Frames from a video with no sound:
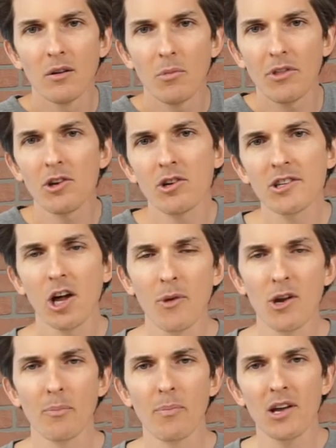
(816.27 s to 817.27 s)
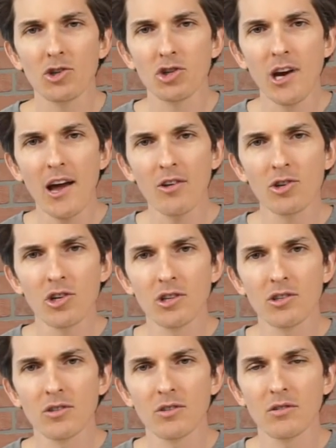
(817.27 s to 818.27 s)
but then you're telling me your biggest challenge
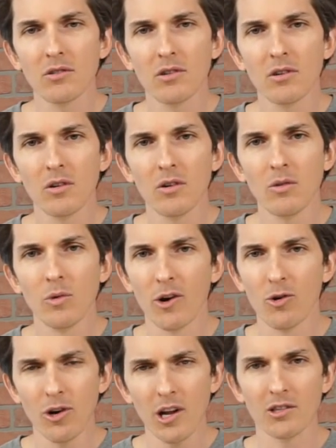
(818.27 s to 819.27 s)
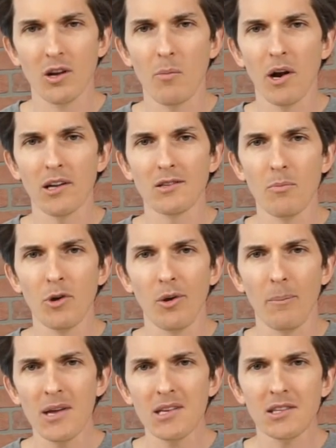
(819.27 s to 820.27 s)
is recruiting somebody to build
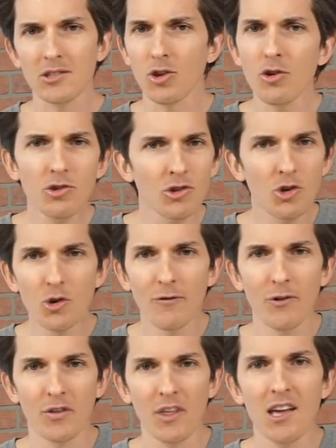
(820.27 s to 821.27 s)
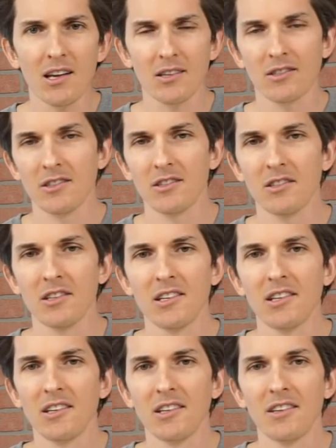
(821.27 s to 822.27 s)
a business. Those are 2 different things.
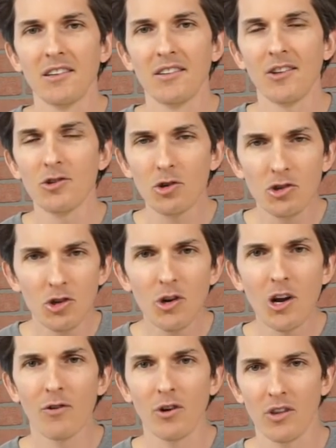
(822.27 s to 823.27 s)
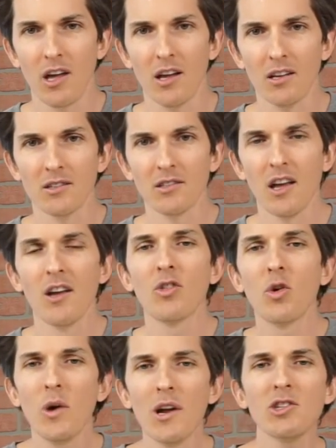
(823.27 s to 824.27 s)
Those are 2 different things.
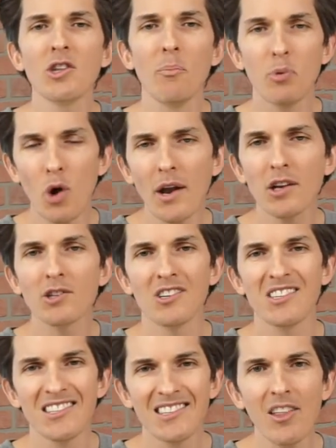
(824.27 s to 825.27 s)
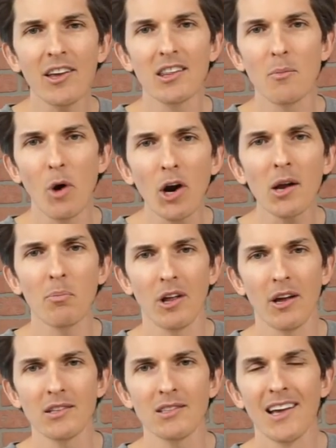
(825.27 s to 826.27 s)
The reason the products aren't selling in the
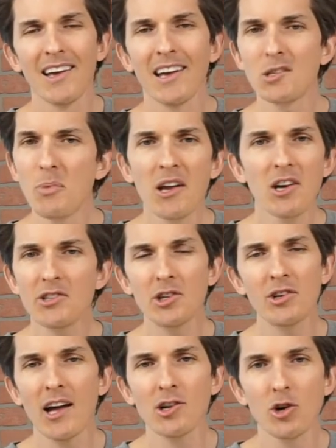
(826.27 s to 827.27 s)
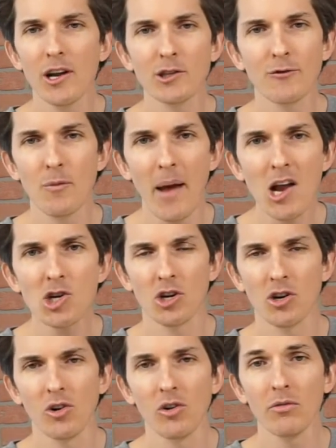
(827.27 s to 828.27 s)
marketplace is because they're not
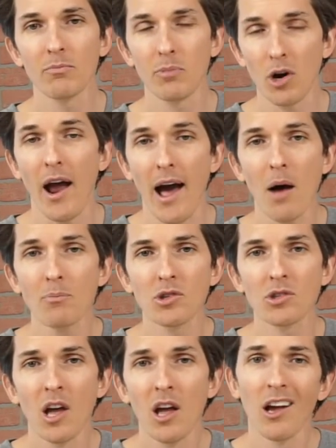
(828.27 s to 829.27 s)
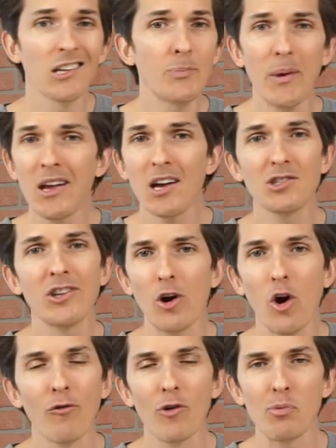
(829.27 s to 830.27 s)
transformational, perhaps. It's because
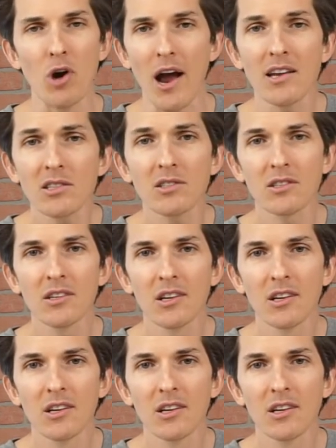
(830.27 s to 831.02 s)
they're overpriced,